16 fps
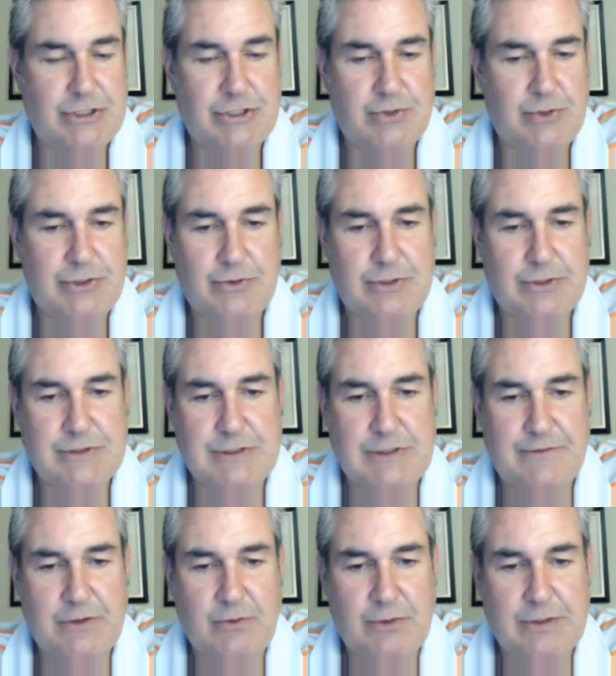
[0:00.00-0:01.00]
Enjoy doing this
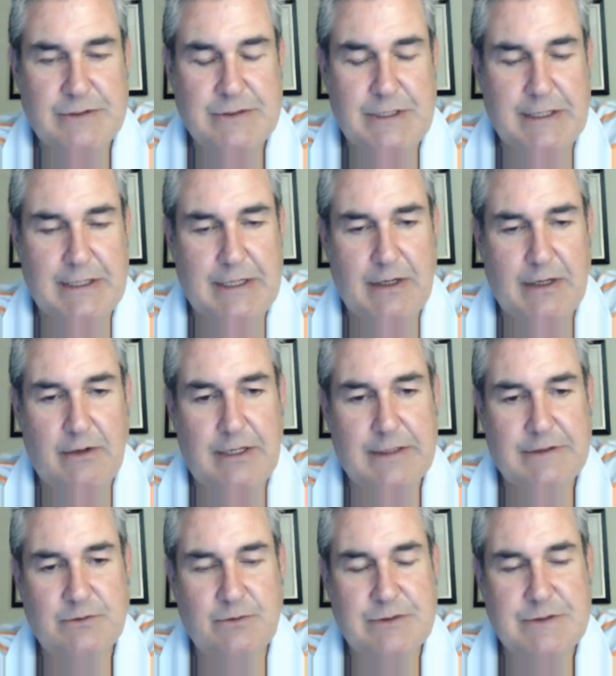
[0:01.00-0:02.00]
every Wednesday. Now,
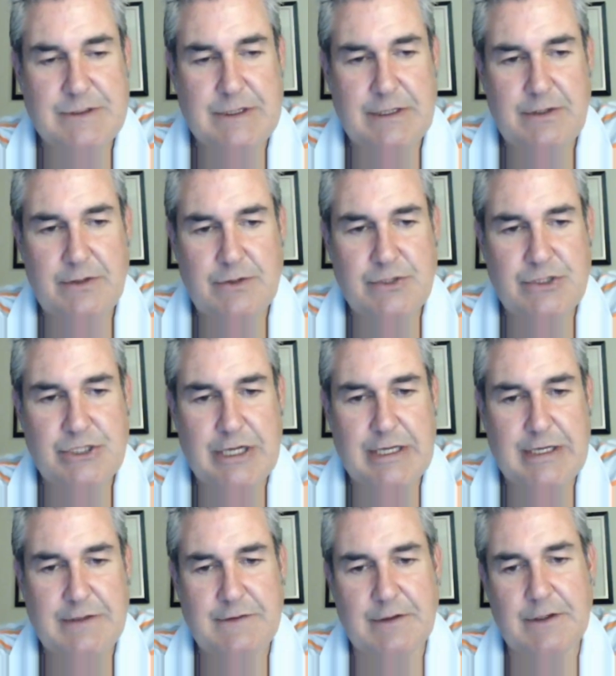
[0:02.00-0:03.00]
next Wednesday, whose
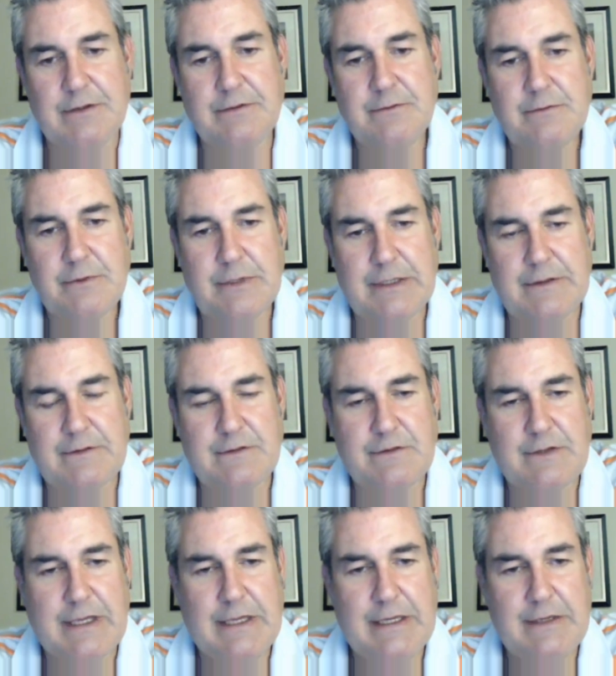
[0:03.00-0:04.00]
chat is it? It's
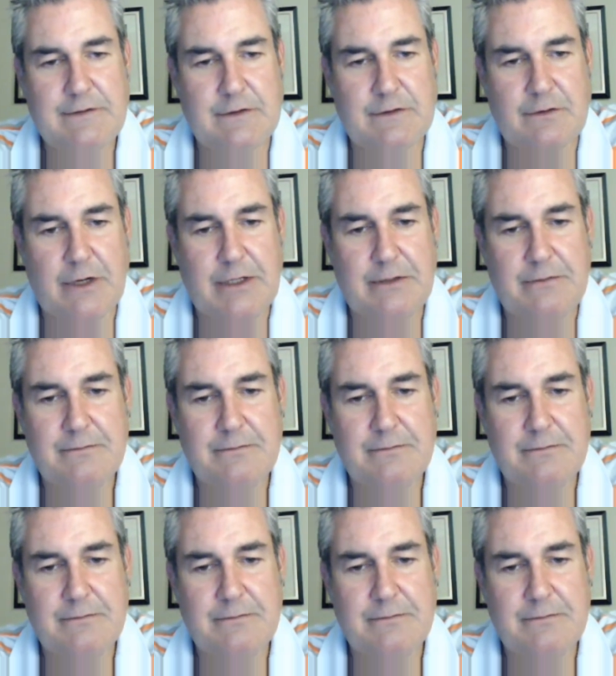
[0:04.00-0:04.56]
KS's, right?